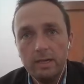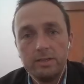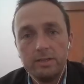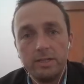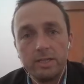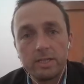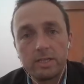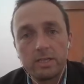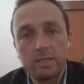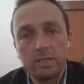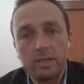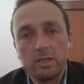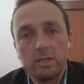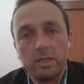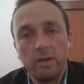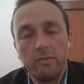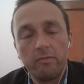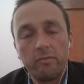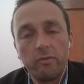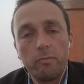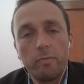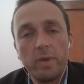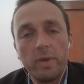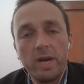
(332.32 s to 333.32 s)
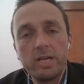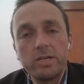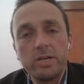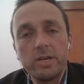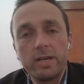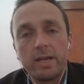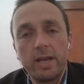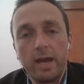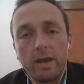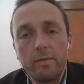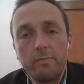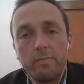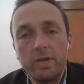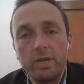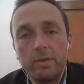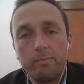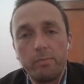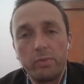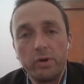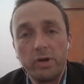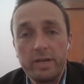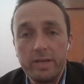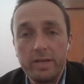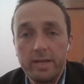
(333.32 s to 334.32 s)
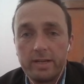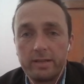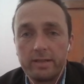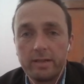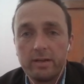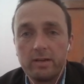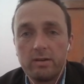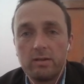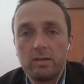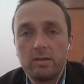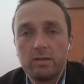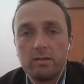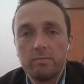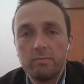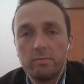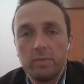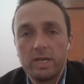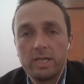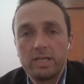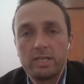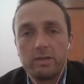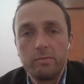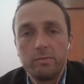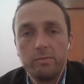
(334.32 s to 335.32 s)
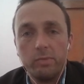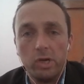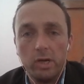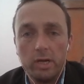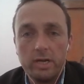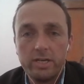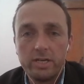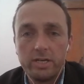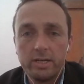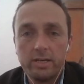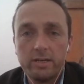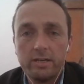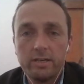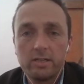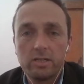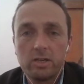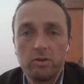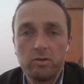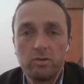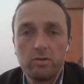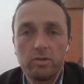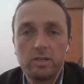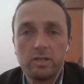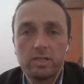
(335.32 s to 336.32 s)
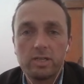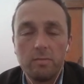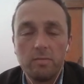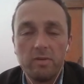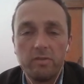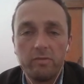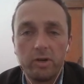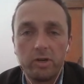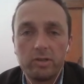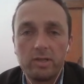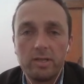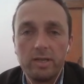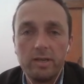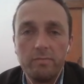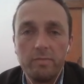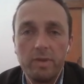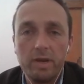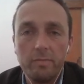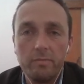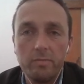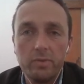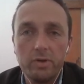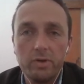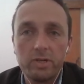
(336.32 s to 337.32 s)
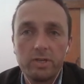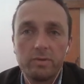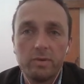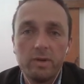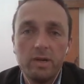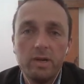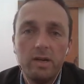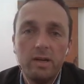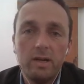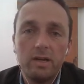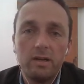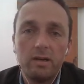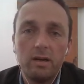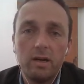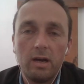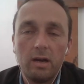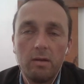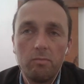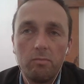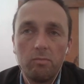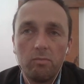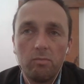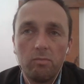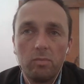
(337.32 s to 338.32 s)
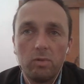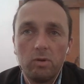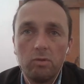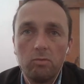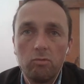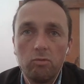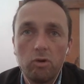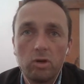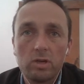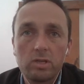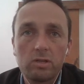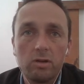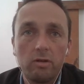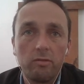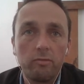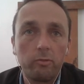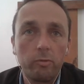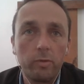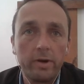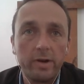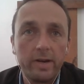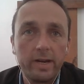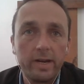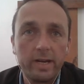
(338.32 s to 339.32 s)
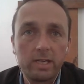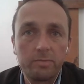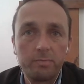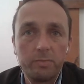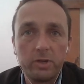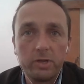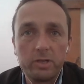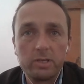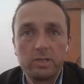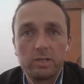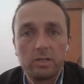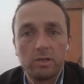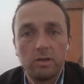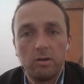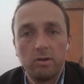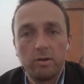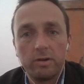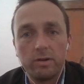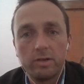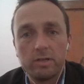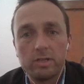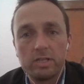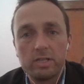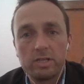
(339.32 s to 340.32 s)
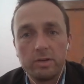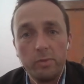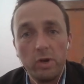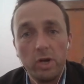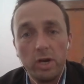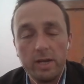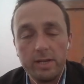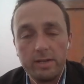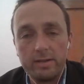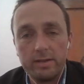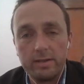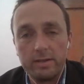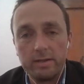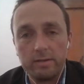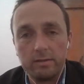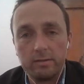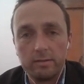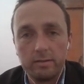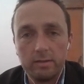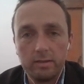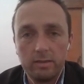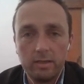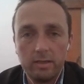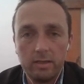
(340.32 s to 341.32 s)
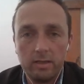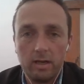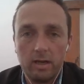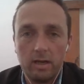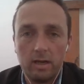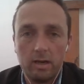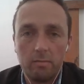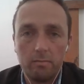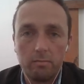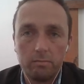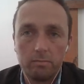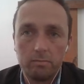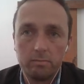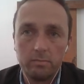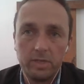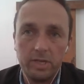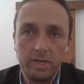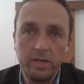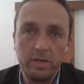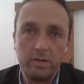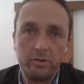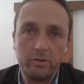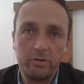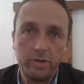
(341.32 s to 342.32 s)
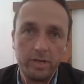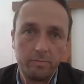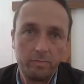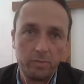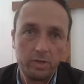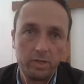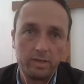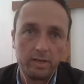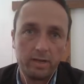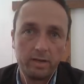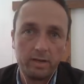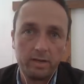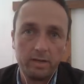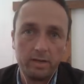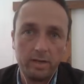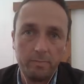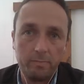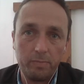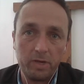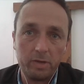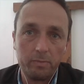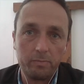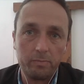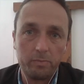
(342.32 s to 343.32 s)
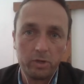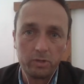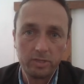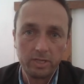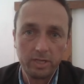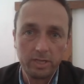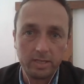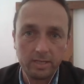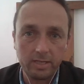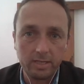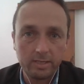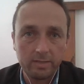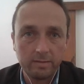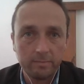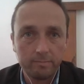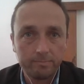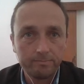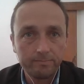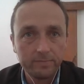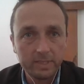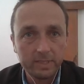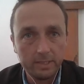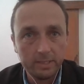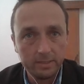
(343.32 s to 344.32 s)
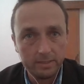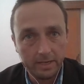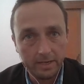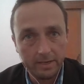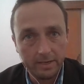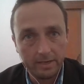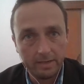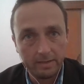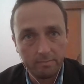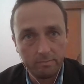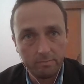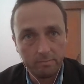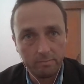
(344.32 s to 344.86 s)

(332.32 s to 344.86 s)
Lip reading: This deformation can be predicted by simulation. So some of our team members who are software experts on simulating heat treatment and hipping processes, they